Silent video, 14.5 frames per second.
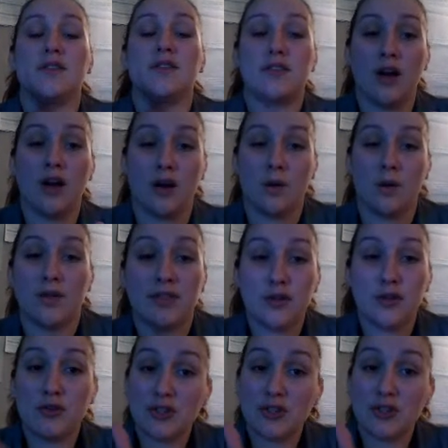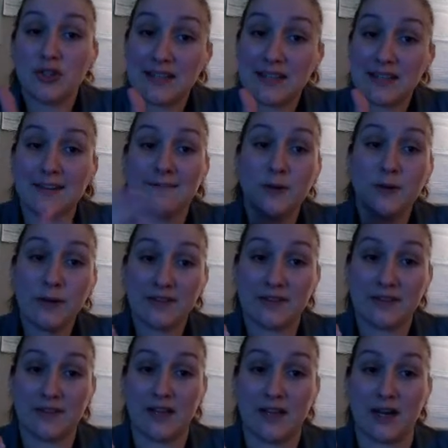So you should see
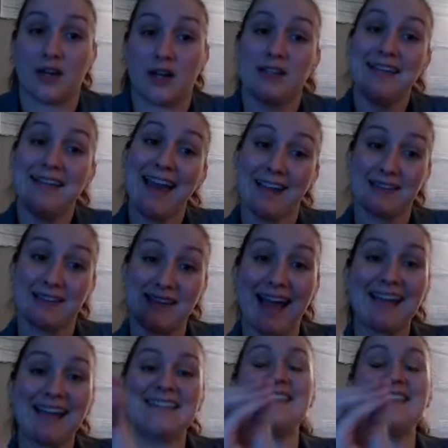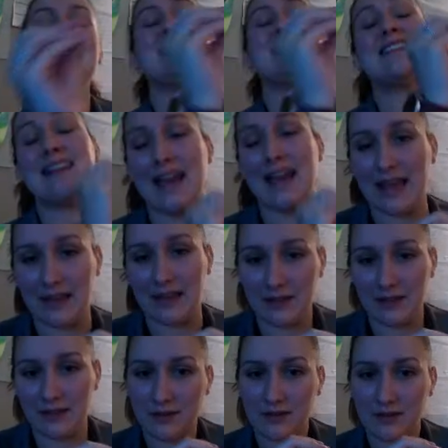voice in there. Yes, I did say
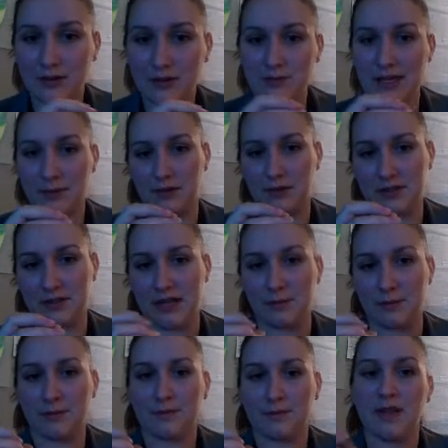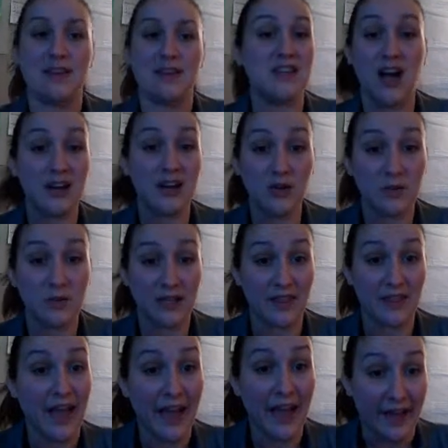from table to table. Not only
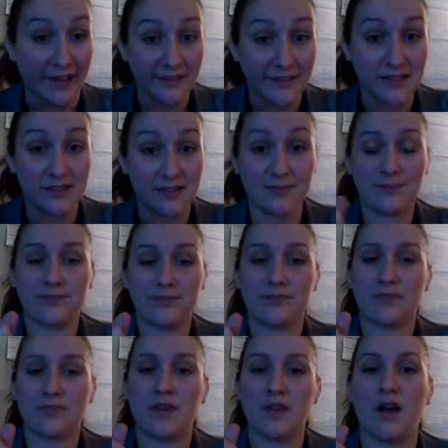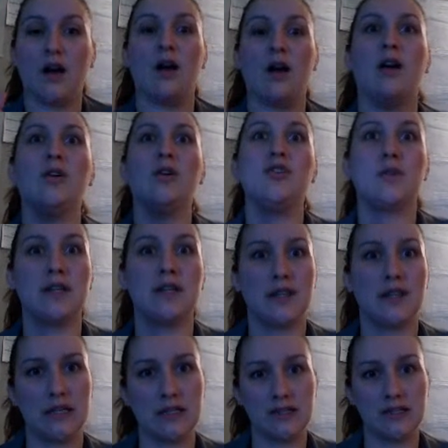that, all you
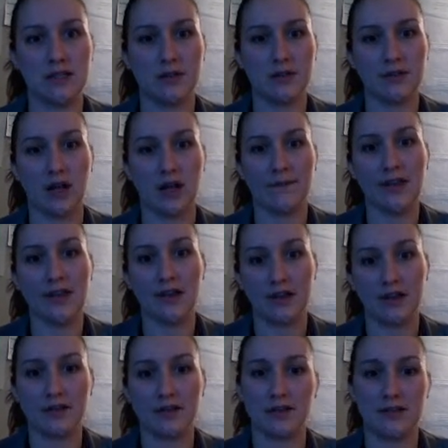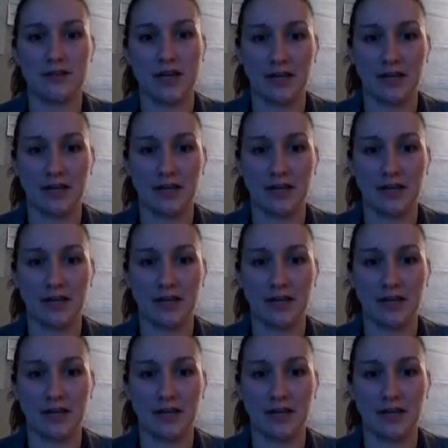can think to yourself is